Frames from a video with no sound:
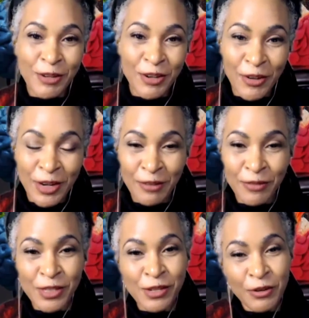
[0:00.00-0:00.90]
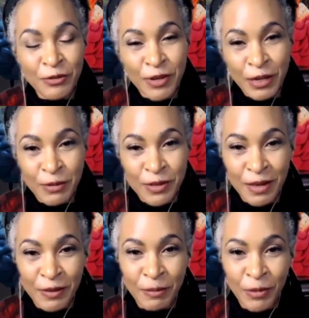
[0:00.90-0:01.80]
You can't have the snowflake
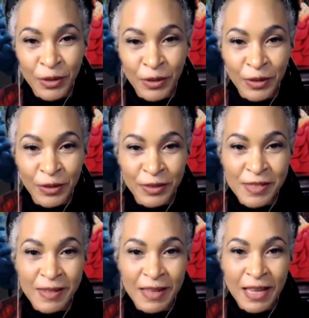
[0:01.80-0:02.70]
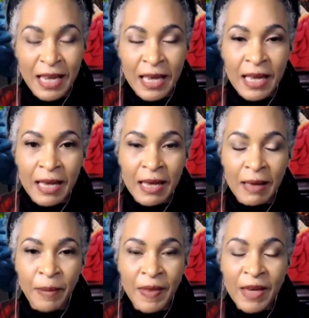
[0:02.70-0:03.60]
without the molecules.
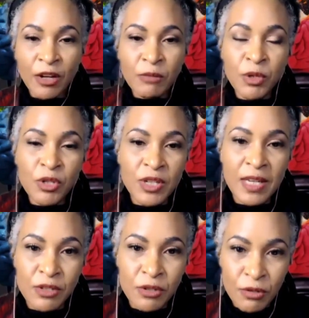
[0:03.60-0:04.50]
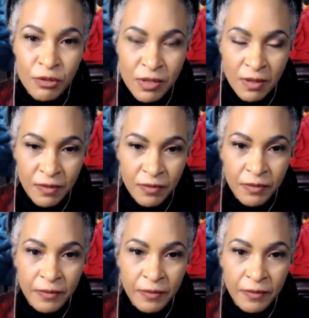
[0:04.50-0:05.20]
But they're not mutually exclusive.